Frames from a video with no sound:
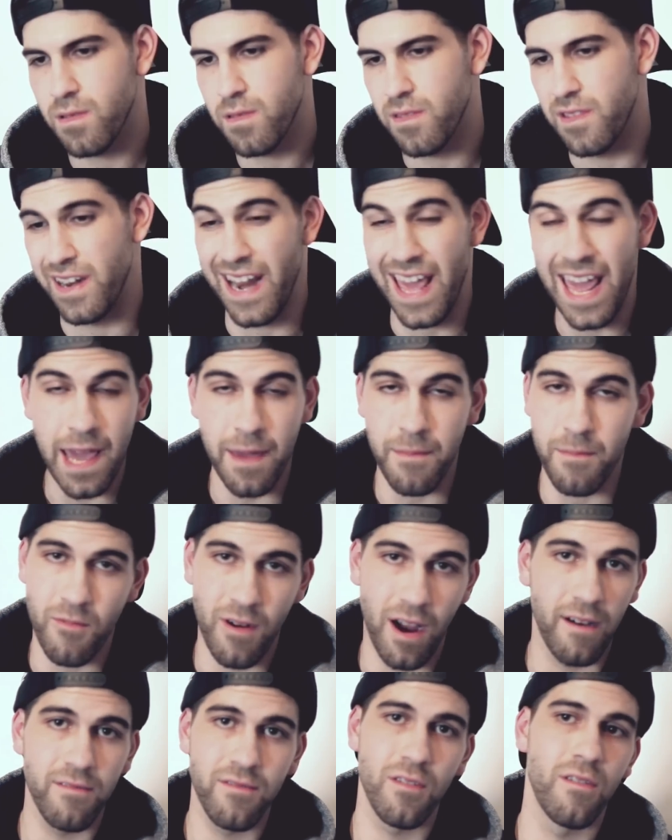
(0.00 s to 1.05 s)
the name
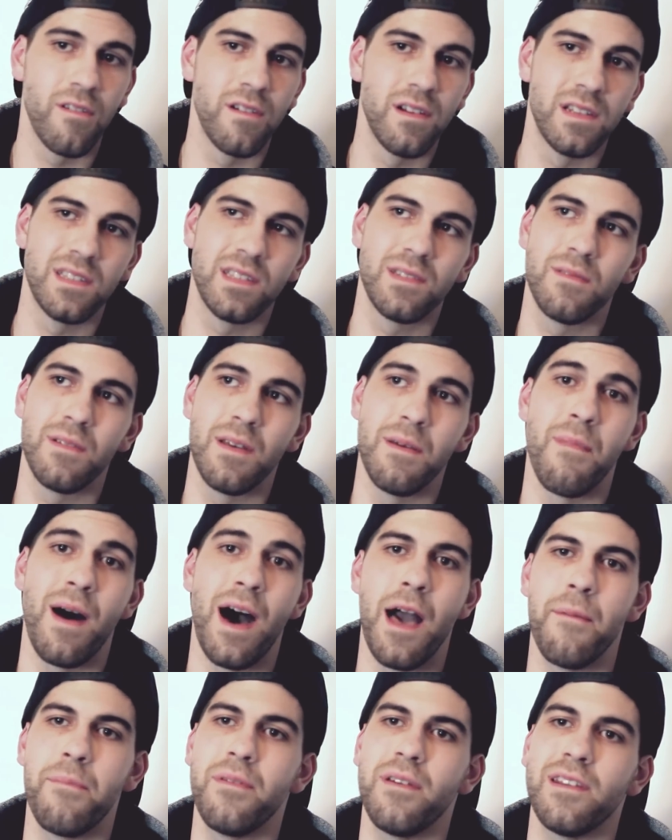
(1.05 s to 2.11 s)
Ralph Lauren is, in
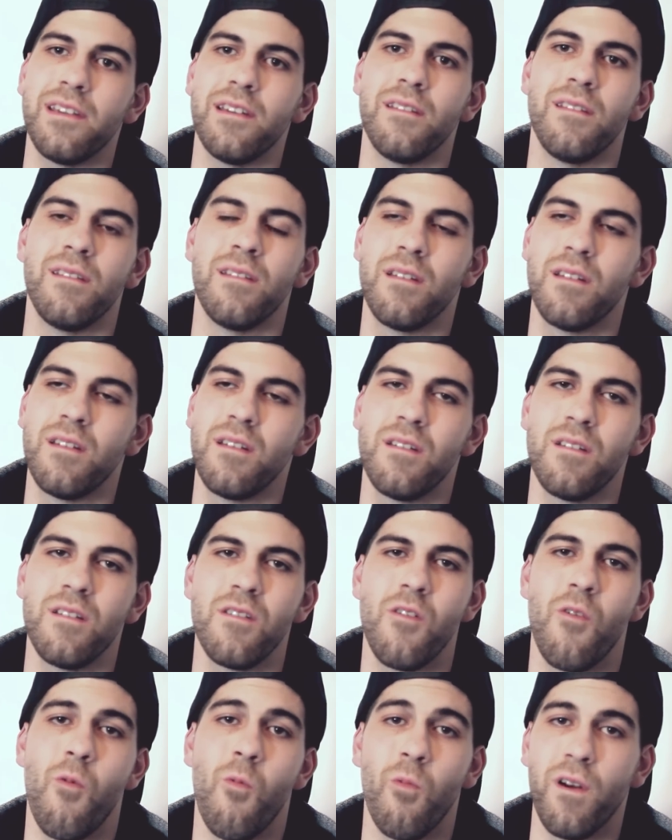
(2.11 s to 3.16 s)
my opinion,
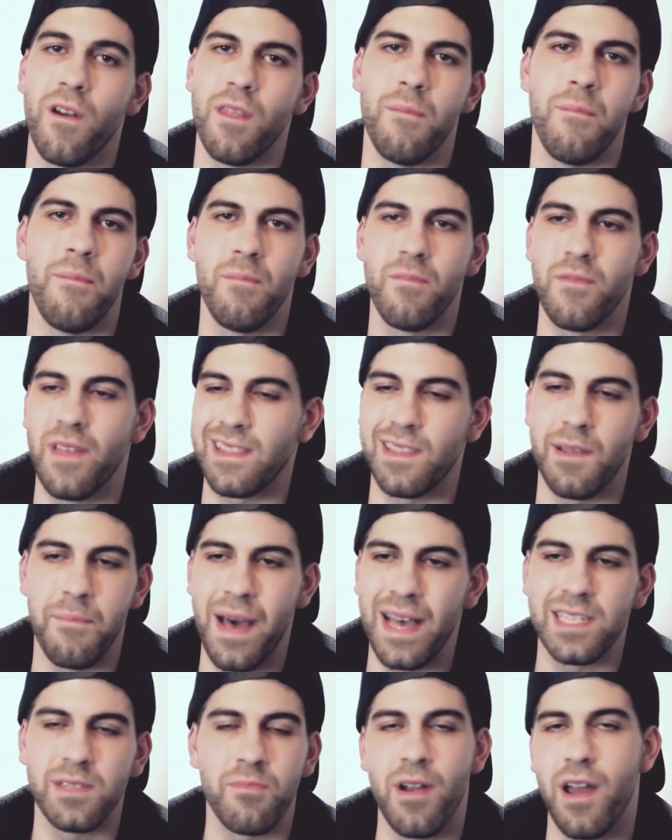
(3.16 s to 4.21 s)
one of the like the
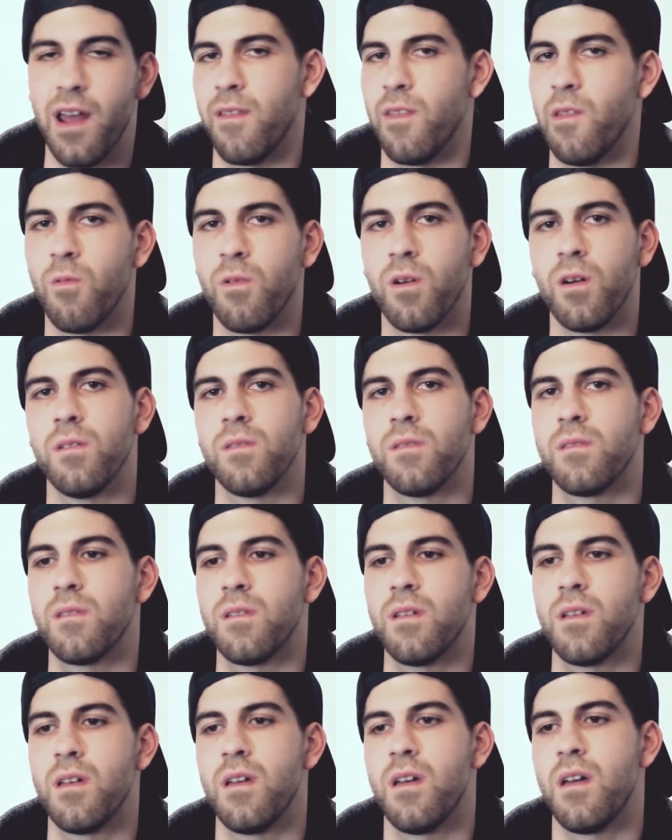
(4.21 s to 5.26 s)
best brand in the world.
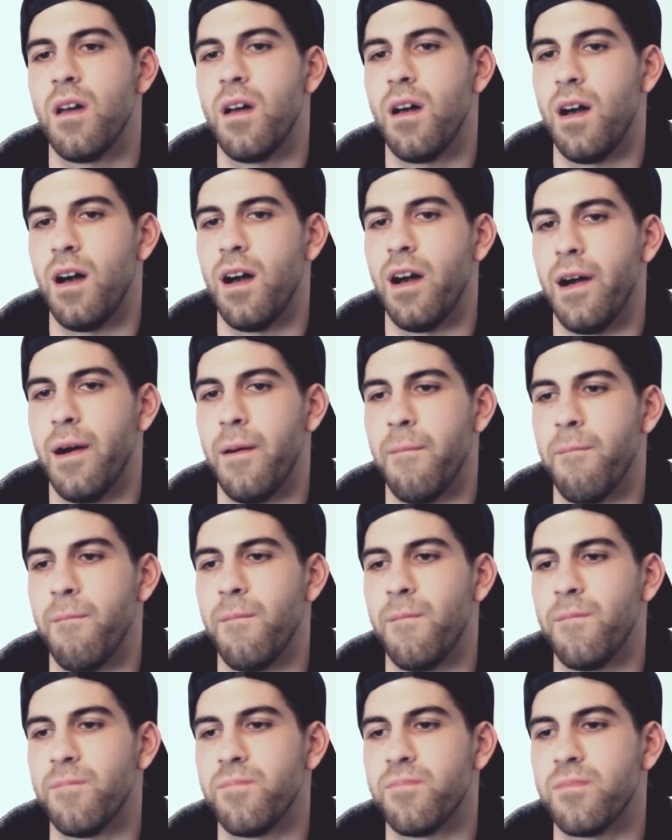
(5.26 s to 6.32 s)

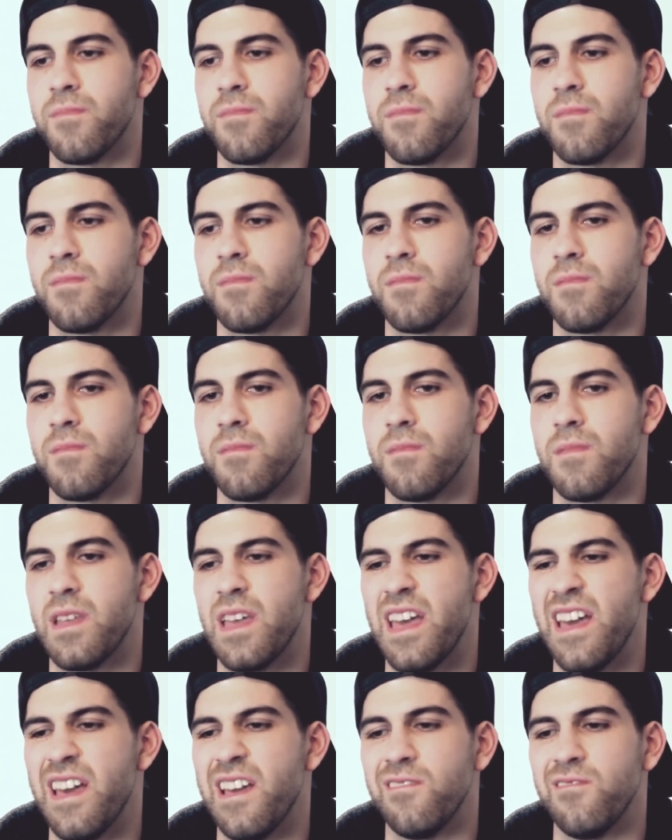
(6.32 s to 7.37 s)
Um,
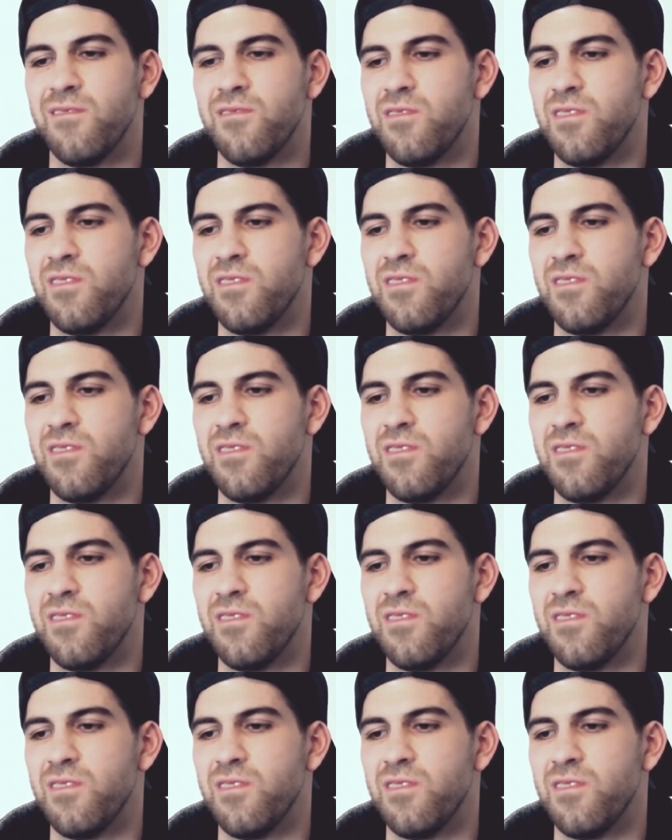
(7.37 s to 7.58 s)
it